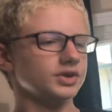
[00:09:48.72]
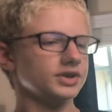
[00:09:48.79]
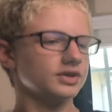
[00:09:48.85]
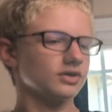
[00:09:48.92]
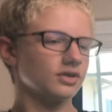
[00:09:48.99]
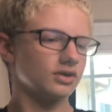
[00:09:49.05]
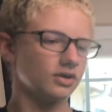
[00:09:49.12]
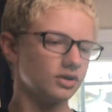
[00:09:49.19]
your
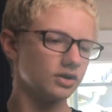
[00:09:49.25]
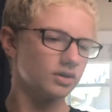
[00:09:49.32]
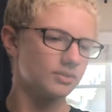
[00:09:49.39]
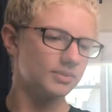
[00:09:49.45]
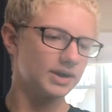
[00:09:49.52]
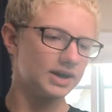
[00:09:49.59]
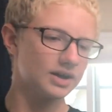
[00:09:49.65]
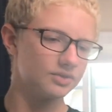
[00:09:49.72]
arm
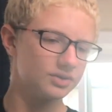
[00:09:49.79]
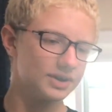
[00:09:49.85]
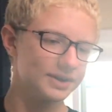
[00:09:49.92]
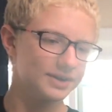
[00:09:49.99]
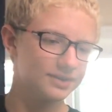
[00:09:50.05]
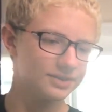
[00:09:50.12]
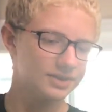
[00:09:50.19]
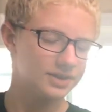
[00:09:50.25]
out
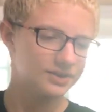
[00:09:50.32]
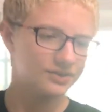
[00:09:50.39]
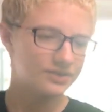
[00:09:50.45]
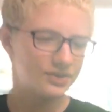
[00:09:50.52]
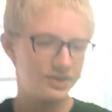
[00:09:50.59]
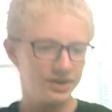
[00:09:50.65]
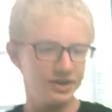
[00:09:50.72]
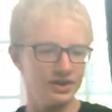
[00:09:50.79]
like this
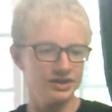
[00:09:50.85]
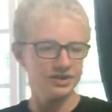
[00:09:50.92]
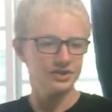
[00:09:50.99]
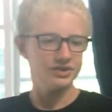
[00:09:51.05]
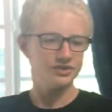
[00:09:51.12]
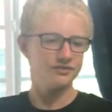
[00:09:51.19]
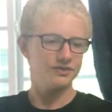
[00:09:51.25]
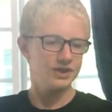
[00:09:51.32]
is
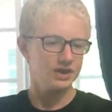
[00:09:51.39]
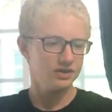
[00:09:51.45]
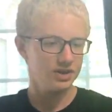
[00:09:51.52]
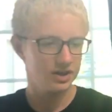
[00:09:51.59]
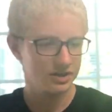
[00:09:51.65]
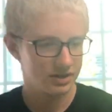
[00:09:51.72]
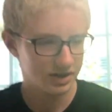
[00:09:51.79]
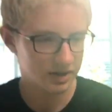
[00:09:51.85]
very
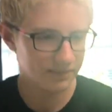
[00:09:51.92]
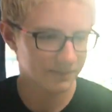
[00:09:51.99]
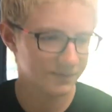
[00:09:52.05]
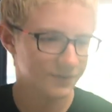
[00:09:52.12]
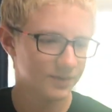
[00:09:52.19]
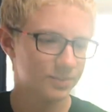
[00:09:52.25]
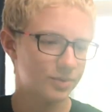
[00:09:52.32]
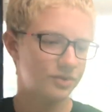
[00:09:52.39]

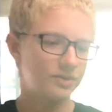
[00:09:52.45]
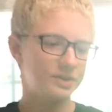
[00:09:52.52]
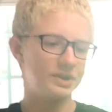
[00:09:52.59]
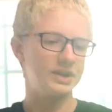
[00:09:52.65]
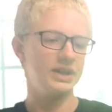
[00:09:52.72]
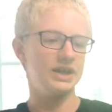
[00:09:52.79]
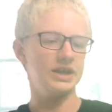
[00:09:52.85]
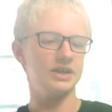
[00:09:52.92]
uncomfortable
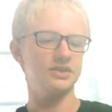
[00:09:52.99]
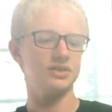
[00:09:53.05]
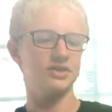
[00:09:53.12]
and